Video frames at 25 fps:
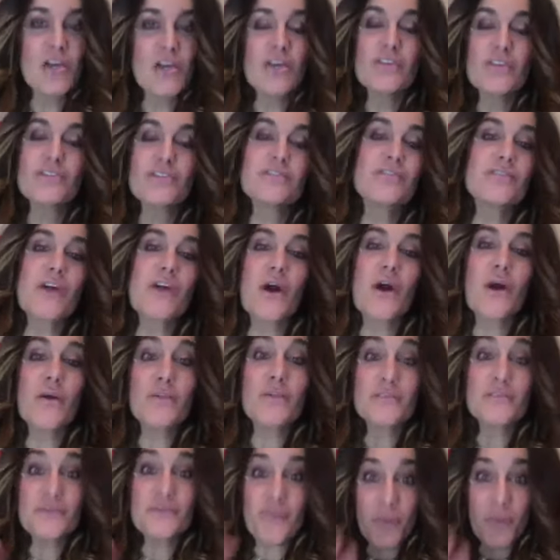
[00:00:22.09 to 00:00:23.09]
So
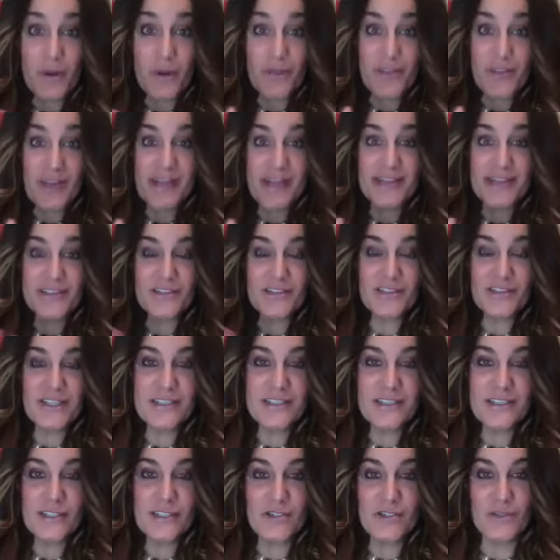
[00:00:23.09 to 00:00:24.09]
there's 4 things you need
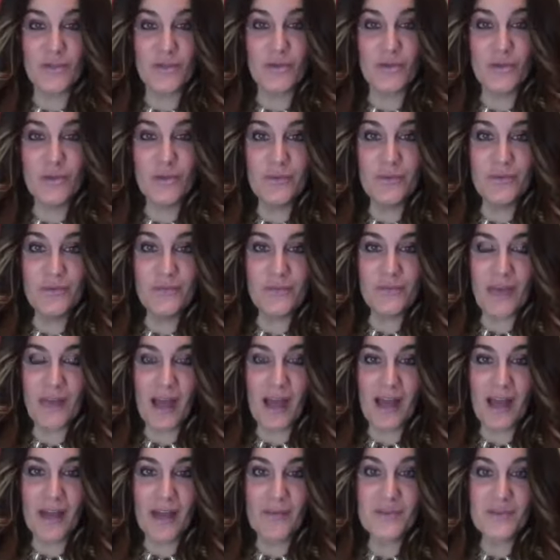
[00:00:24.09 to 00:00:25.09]
to do
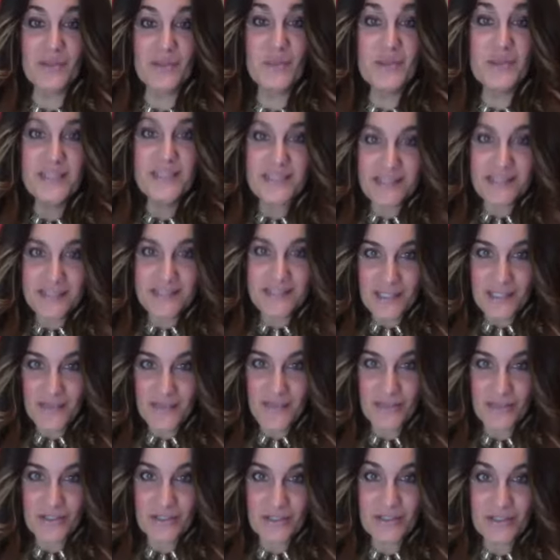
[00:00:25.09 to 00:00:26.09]
to be
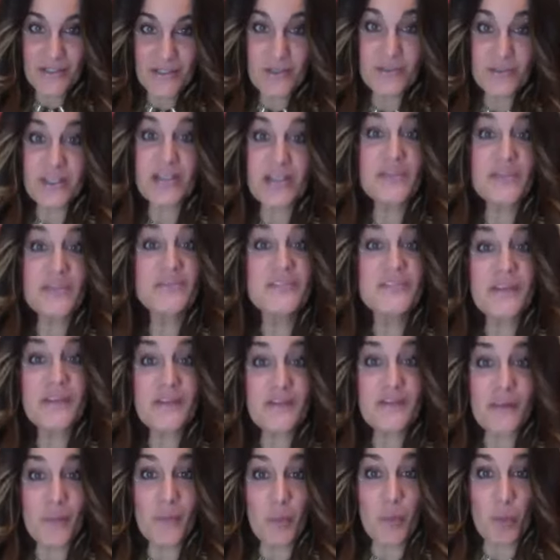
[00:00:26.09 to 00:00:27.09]
successful. So set yourself
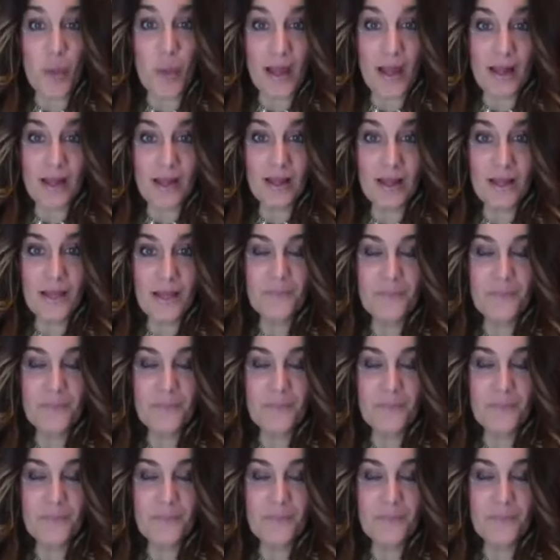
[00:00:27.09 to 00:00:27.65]
up well.